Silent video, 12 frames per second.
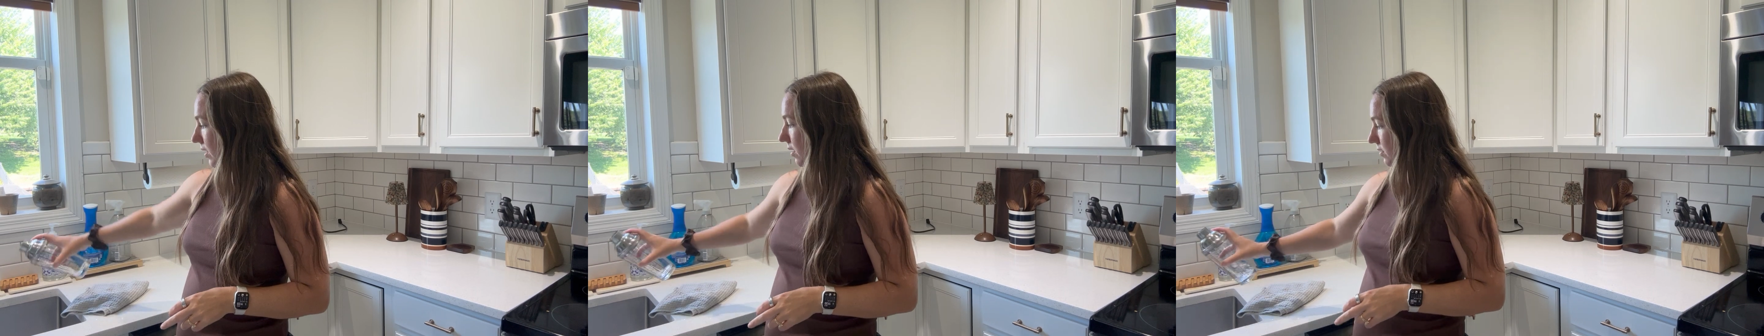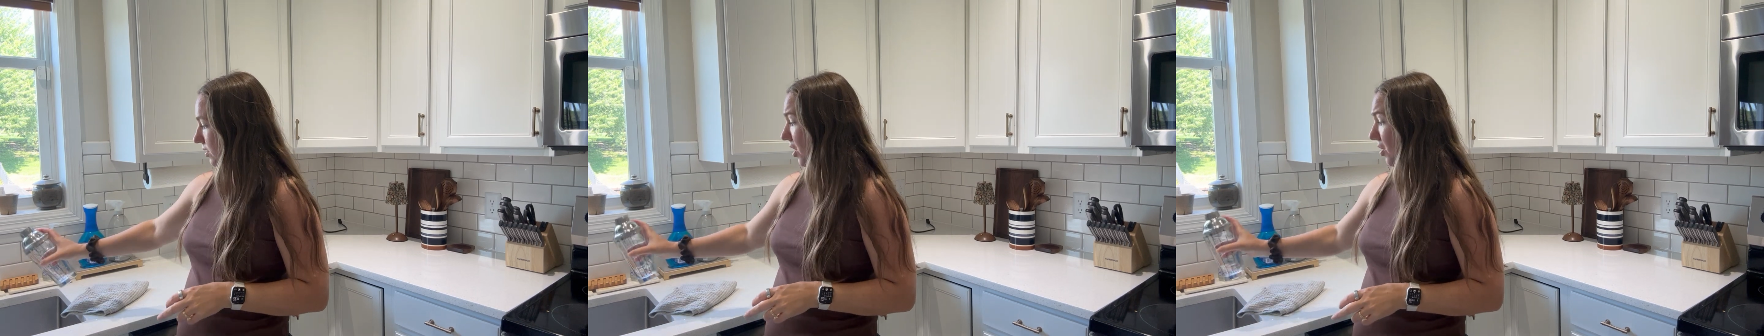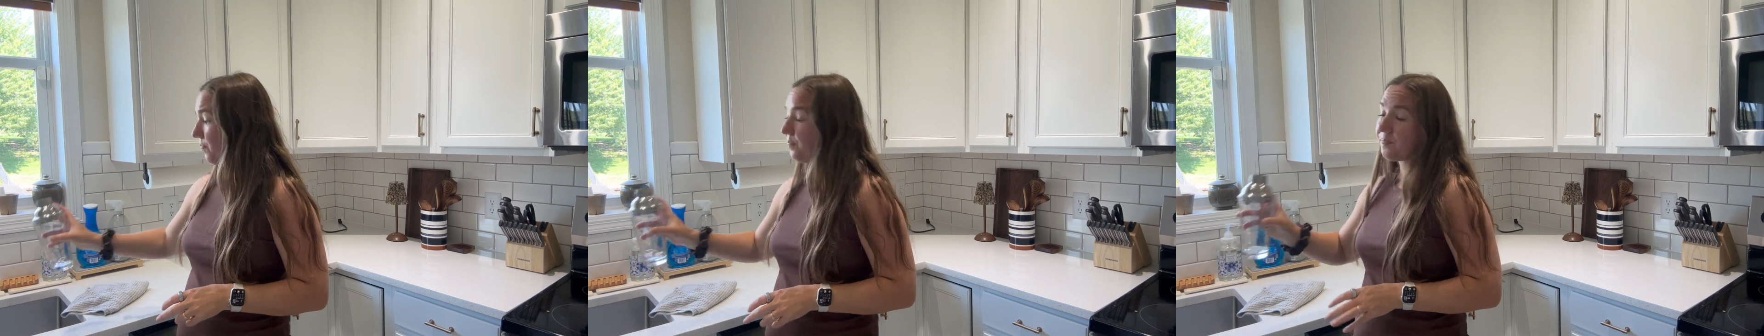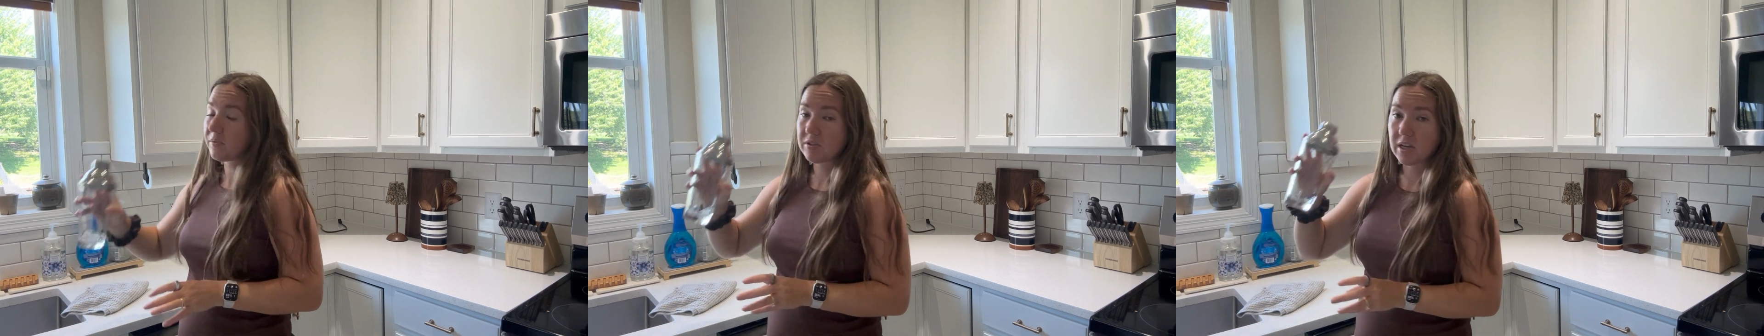So
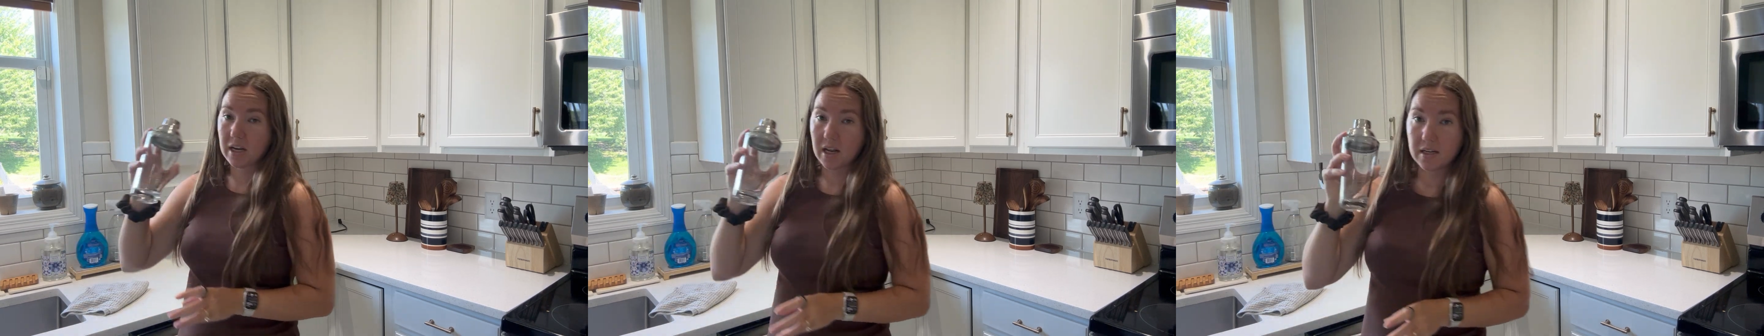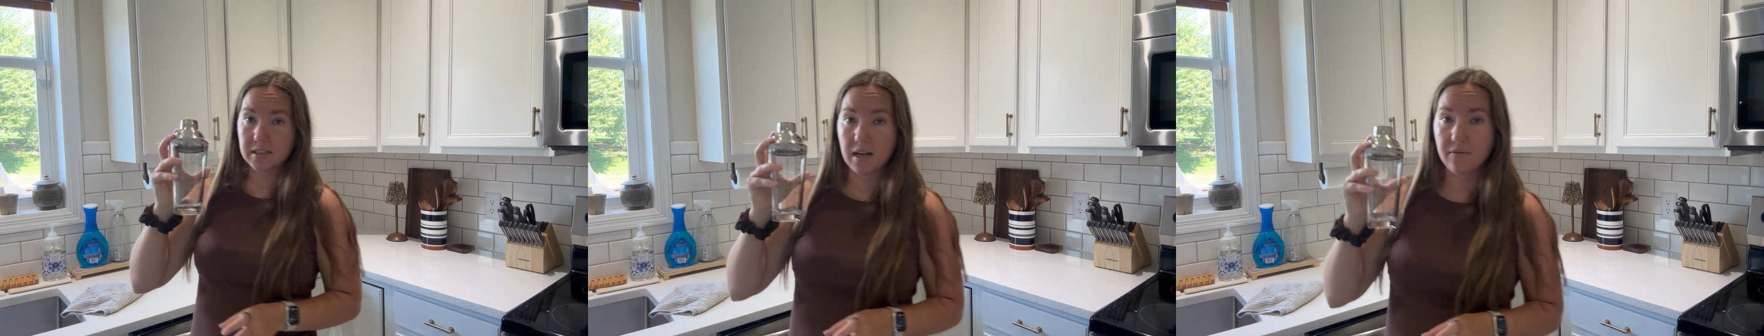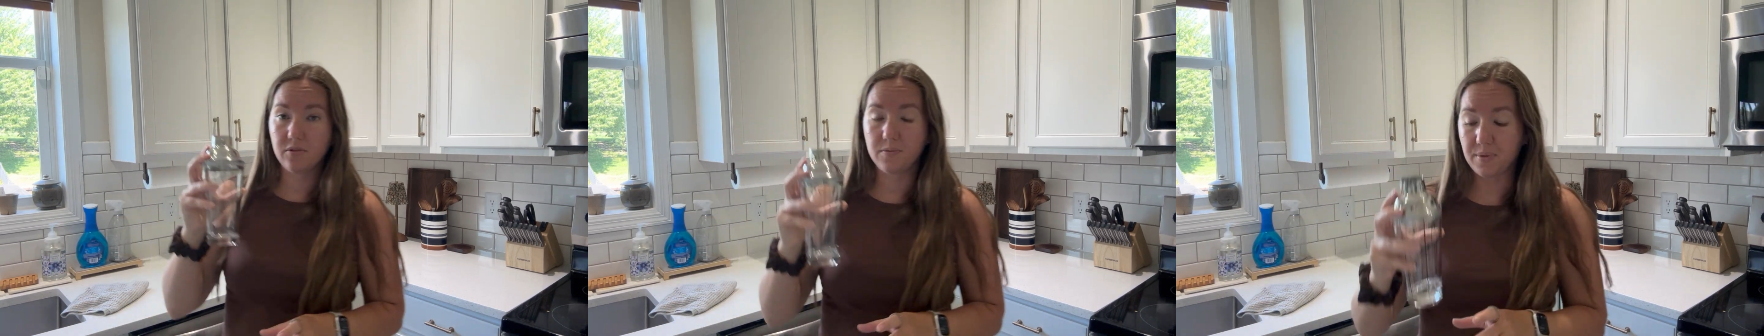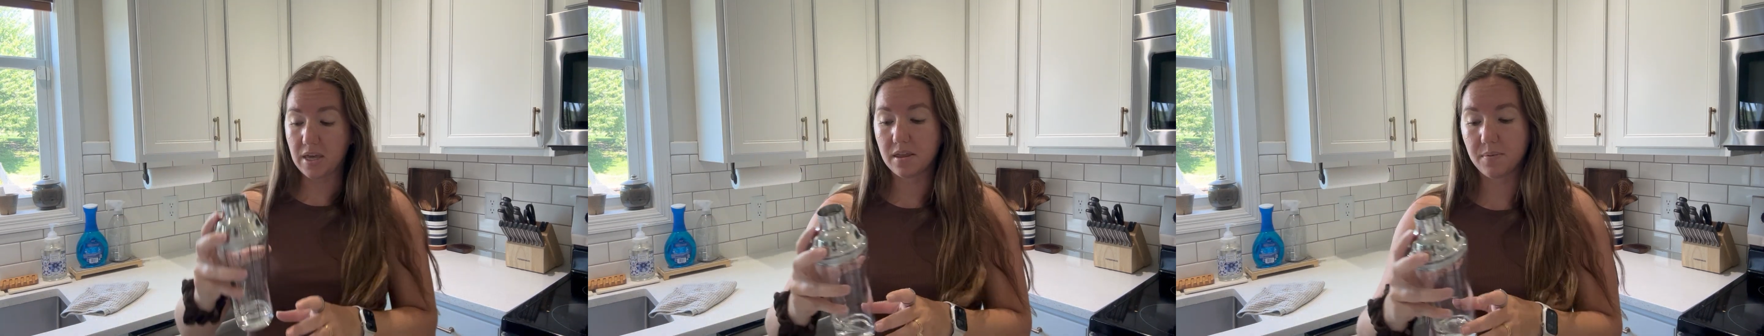10 out of 10 from
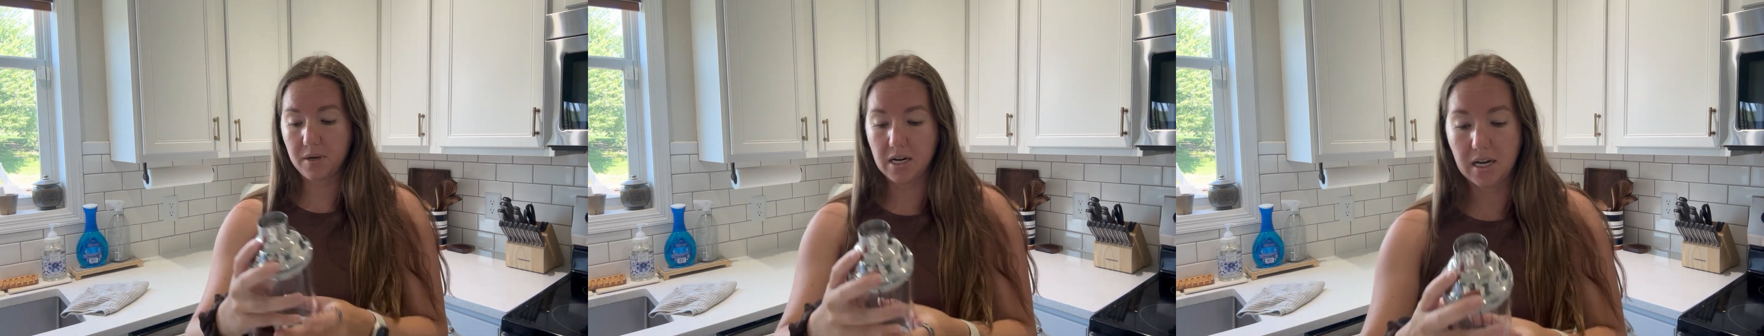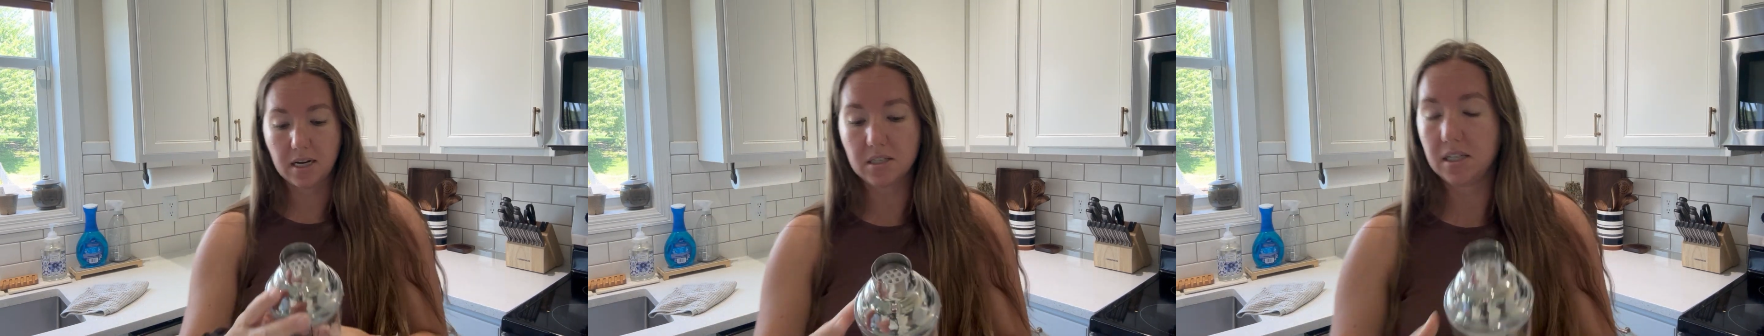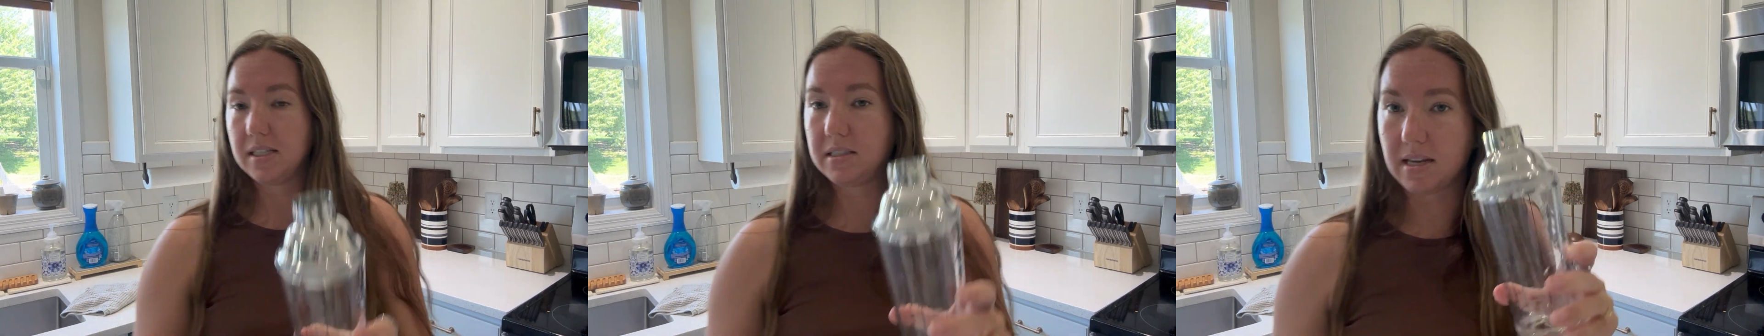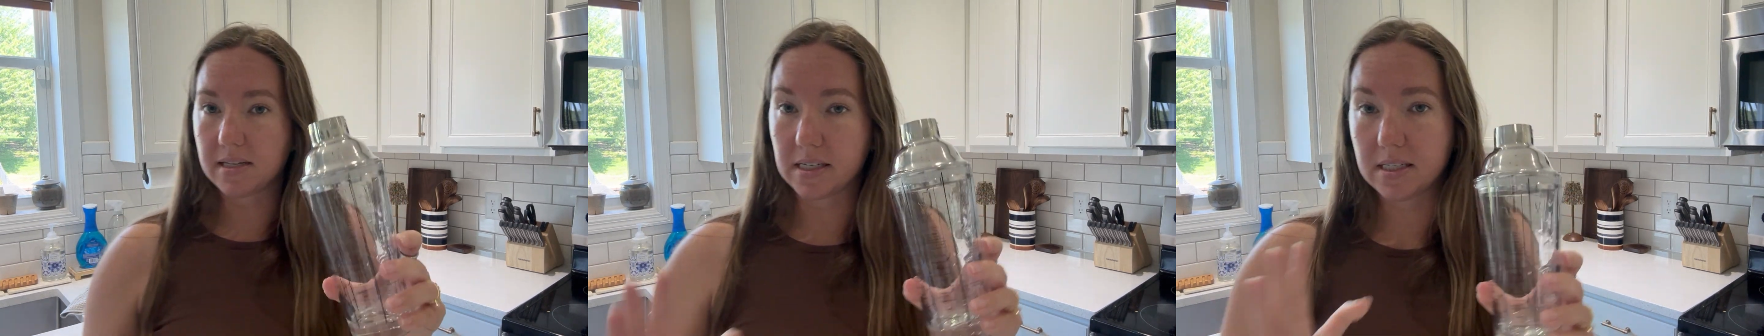me. The brand actually
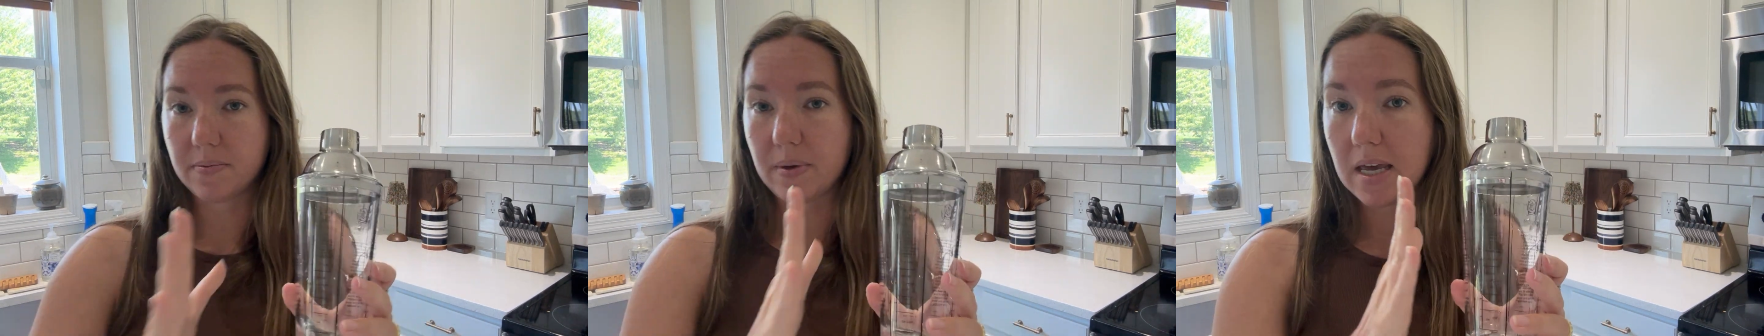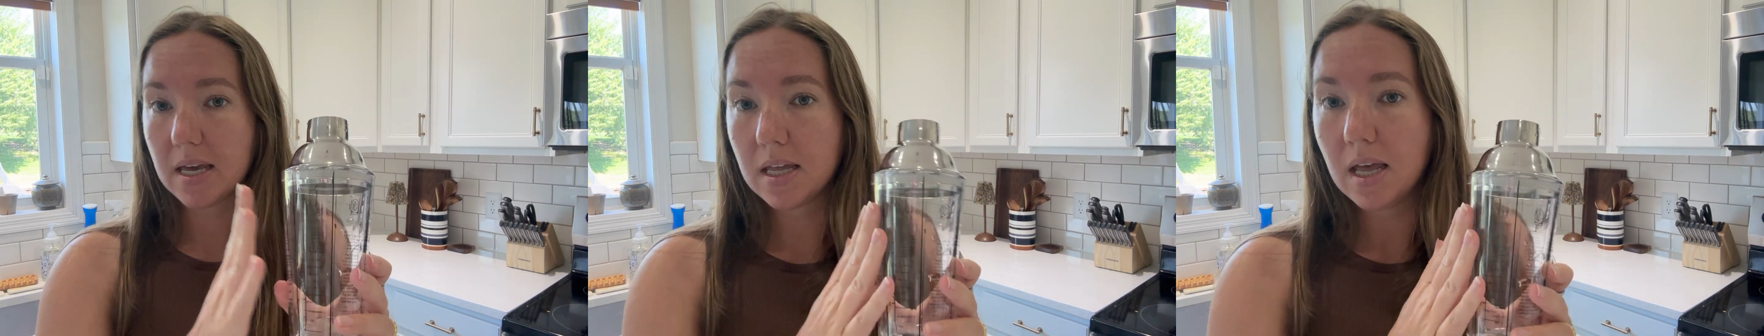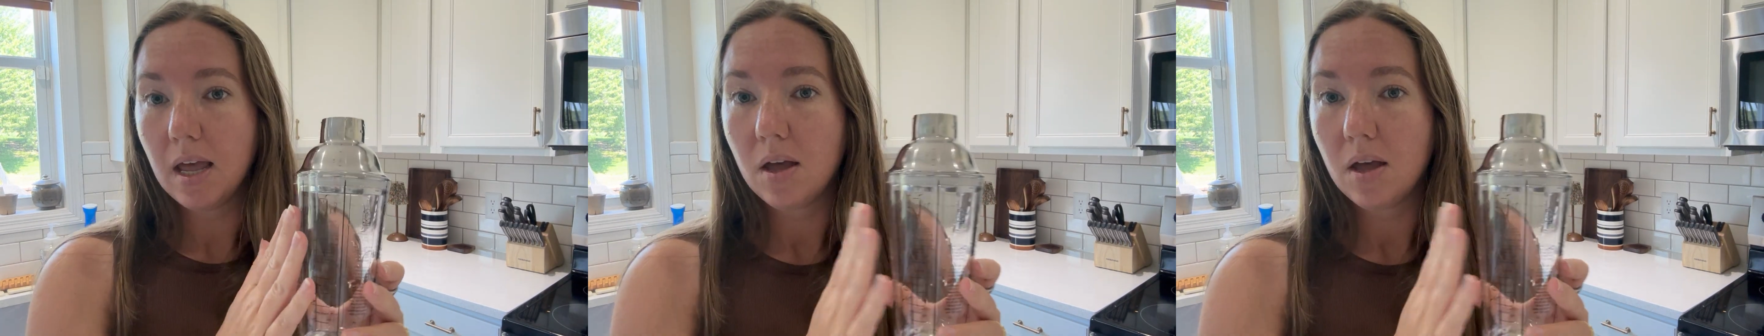sent it to me.